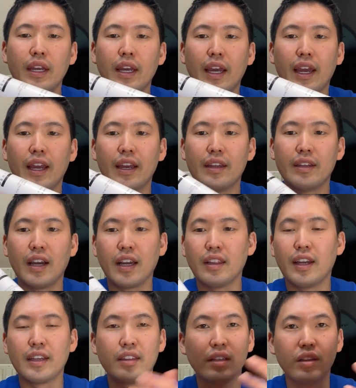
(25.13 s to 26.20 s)
And I
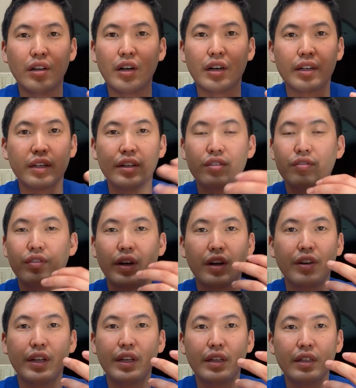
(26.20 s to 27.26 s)
like the look. It's
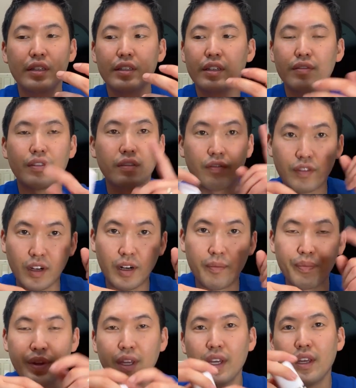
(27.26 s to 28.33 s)
very different
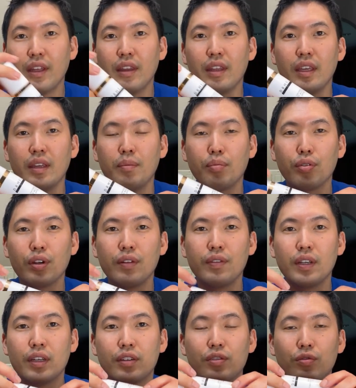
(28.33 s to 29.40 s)
from the
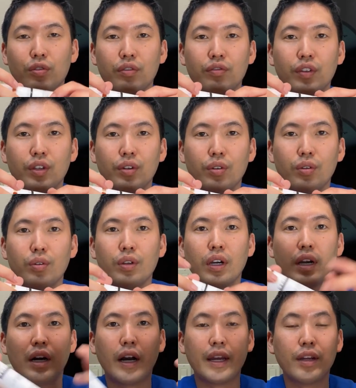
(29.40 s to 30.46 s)
previous reviewed
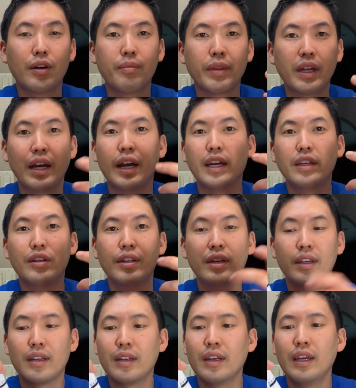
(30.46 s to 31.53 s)
item that I
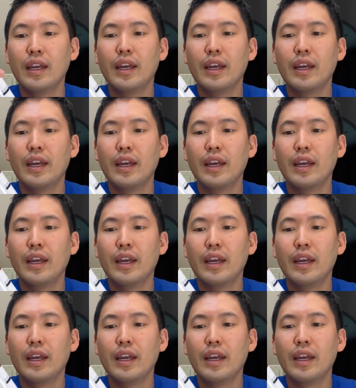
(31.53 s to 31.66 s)
did.